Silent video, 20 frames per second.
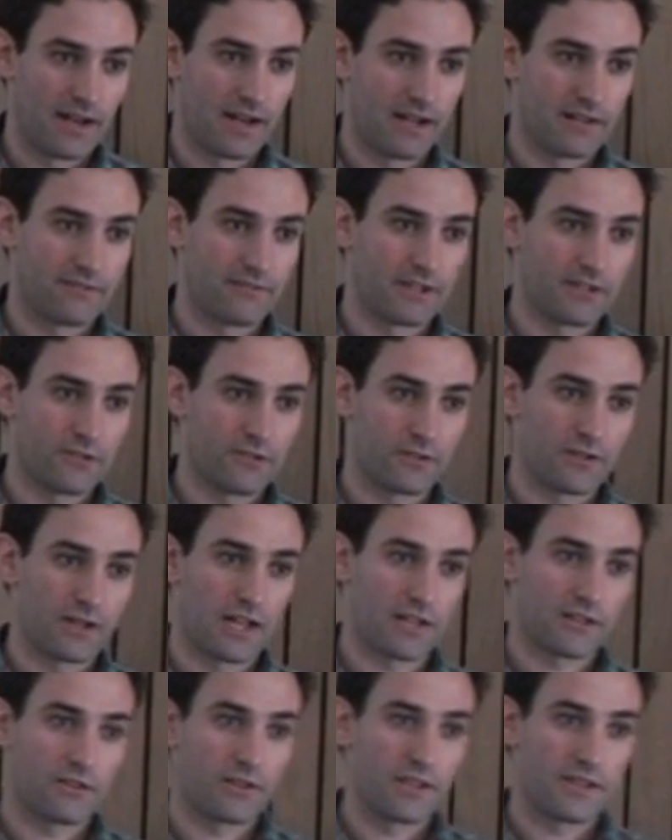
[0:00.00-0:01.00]
And when you
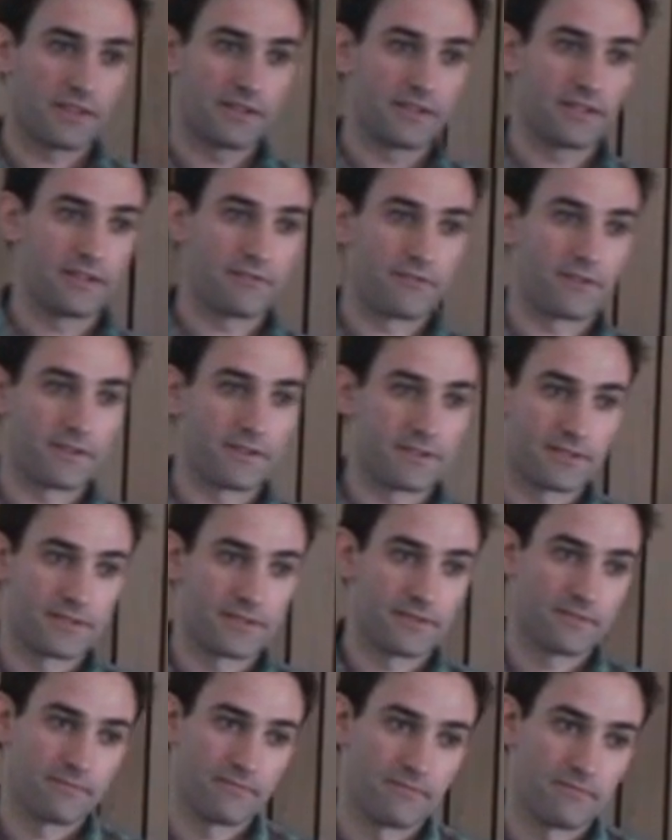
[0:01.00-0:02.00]
calculate the
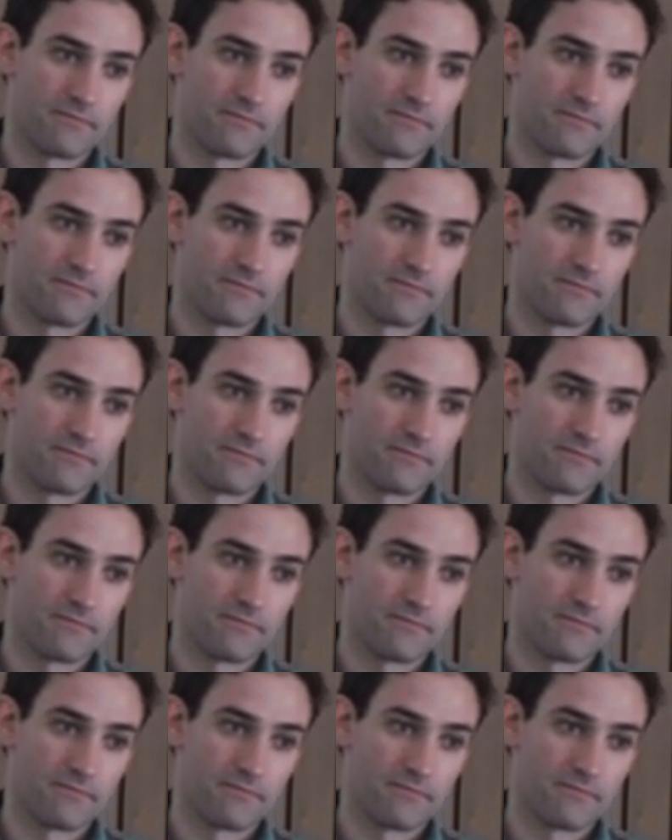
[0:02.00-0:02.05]
difference